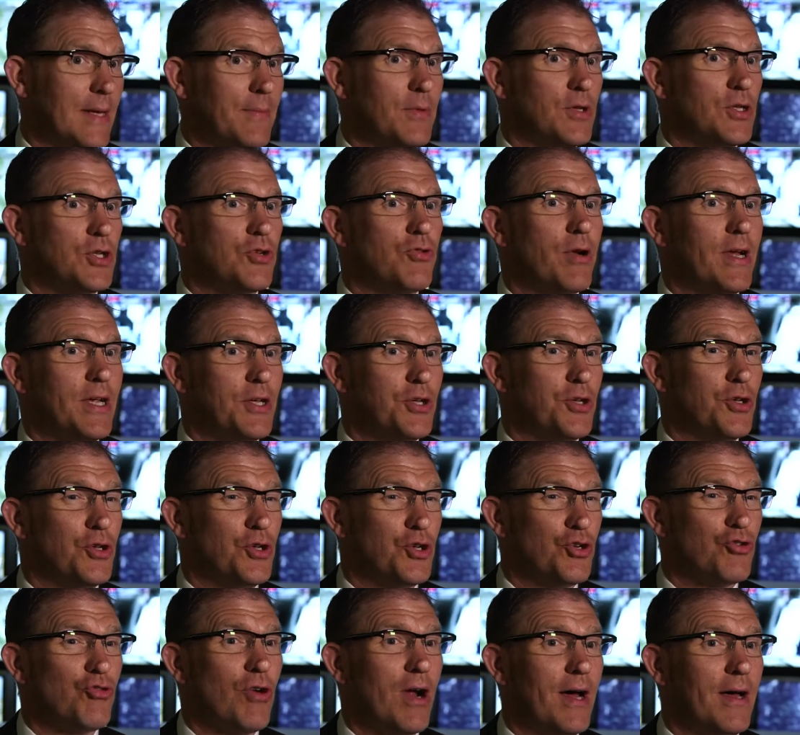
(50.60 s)
demonstration
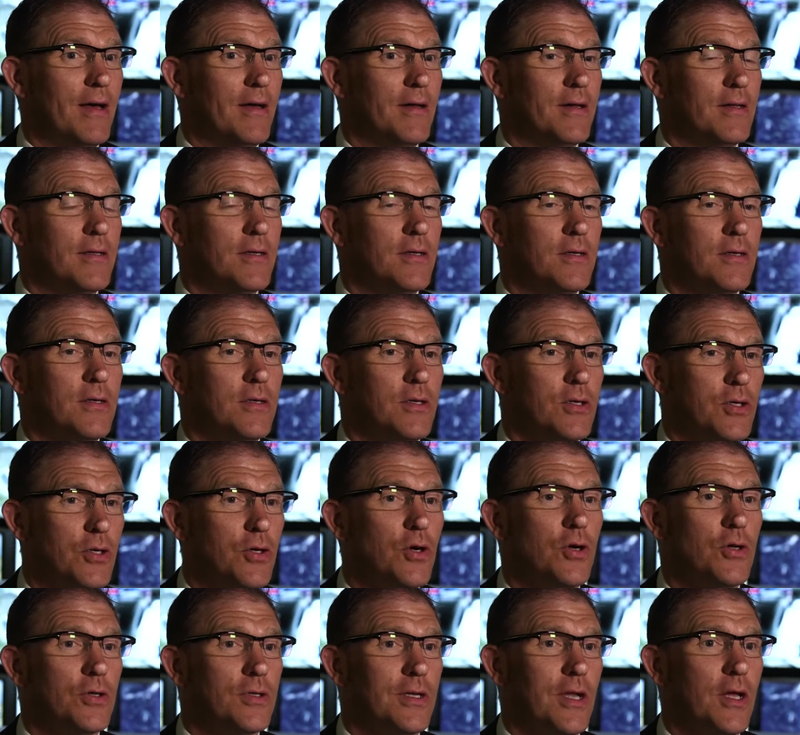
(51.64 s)
trial
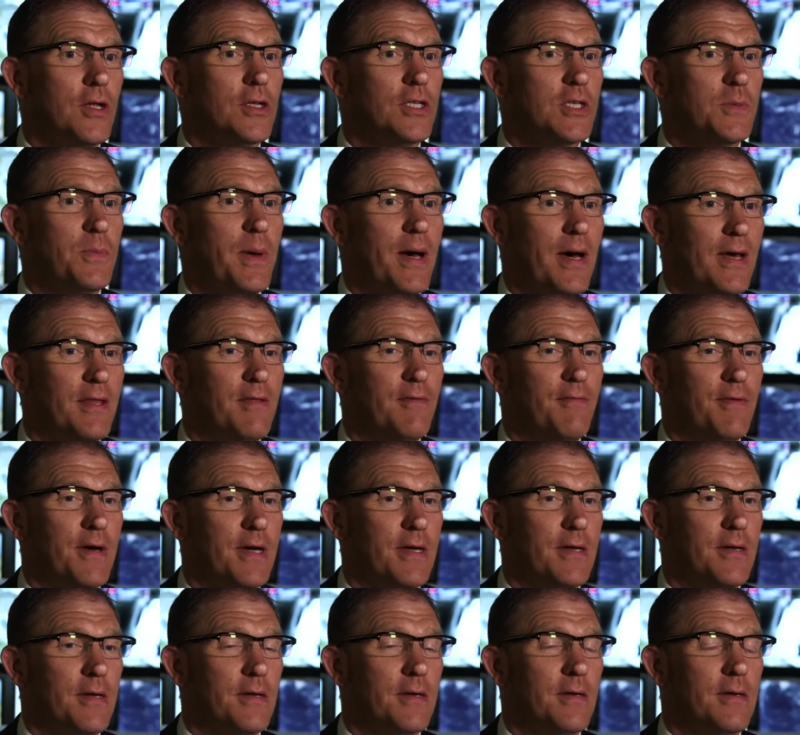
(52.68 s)
called Lutz
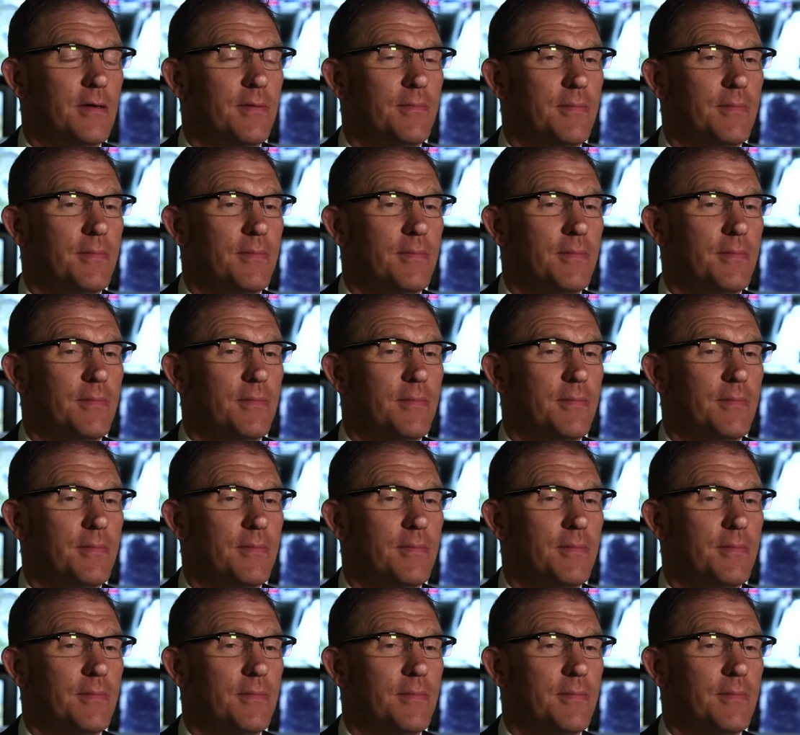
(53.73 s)
Pathfinder.